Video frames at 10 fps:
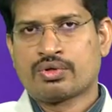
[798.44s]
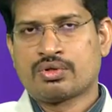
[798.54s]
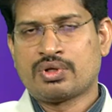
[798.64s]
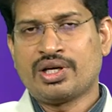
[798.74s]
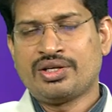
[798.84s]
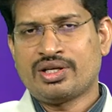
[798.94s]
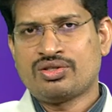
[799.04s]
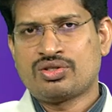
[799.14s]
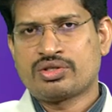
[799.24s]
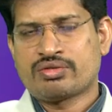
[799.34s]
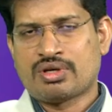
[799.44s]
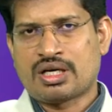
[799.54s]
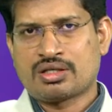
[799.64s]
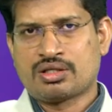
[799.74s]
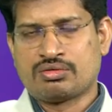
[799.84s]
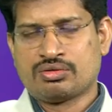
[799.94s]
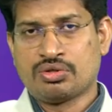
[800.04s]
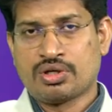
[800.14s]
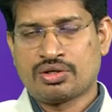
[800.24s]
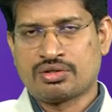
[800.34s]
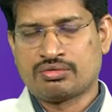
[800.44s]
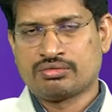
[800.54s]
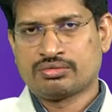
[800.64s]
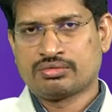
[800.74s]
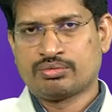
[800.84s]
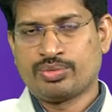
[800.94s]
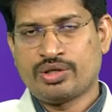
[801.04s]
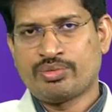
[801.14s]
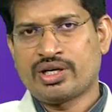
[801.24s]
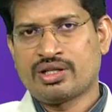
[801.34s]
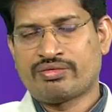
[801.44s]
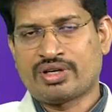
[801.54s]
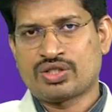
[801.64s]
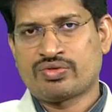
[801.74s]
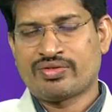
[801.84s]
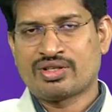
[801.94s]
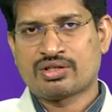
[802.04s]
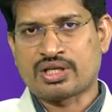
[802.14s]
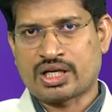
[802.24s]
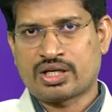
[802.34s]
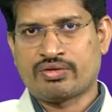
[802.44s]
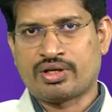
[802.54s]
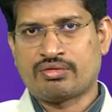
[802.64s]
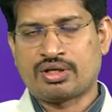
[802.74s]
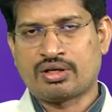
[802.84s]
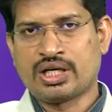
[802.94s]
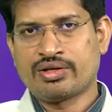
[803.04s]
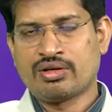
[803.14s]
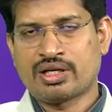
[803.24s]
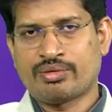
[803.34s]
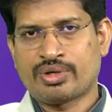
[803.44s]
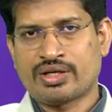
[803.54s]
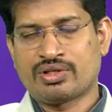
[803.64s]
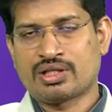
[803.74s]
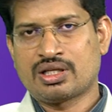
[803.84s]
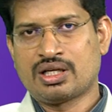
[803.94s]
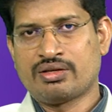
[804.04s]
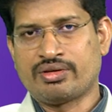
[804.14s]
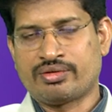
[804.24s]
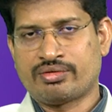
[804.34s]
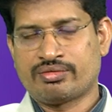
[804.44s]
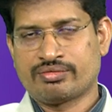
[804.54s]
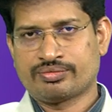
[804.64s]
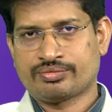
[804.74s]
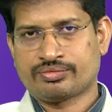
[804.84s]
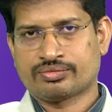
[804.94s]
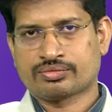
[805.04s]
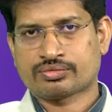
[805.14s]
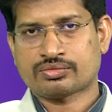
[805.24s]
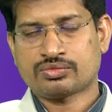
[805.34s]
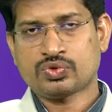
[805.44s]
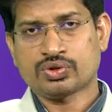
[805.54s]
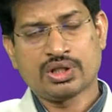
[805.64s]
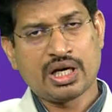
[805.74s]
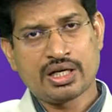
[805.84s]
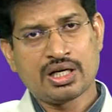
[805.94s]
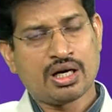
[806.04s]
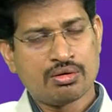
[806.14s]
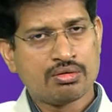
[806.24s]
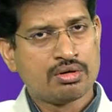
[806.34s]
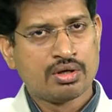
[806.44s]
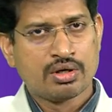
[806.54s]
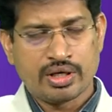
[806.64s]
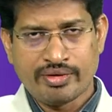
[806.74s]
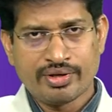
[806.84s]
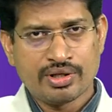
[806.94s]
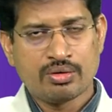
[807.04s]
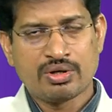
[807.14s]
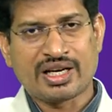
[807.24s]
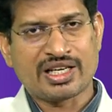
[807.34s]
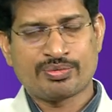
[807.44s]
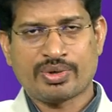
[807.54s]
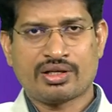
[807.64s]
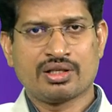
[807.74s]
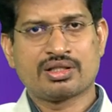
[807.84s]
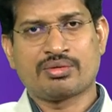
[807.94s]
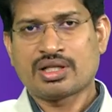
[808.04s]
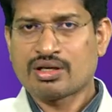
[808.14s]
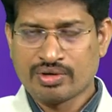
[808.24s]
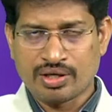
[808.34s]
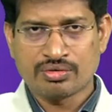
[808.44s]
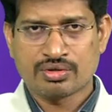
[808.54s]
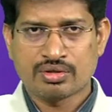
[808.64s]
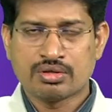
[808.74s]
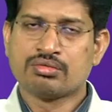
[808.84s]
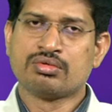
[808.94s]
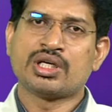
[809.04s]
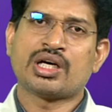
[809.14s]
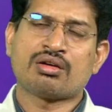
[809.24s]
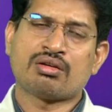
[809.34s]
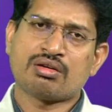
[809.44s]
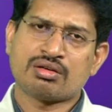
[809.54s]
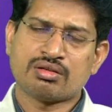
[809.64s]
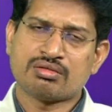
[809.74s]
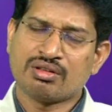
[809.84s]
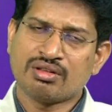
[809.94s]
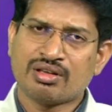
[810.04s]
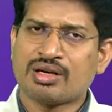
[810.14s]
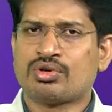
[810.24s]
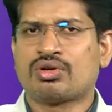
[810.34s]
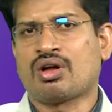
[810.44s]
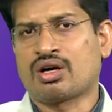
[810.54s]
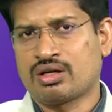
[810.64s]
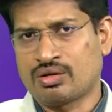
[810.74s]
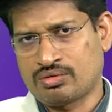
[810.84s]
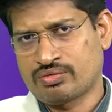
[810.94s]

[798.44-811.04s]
the intensity of lockdown duration being made in the first wave and the second wave, and relatively compared with the third wave, and now even though we are expecting some other waves, we are not thinking about lockdown.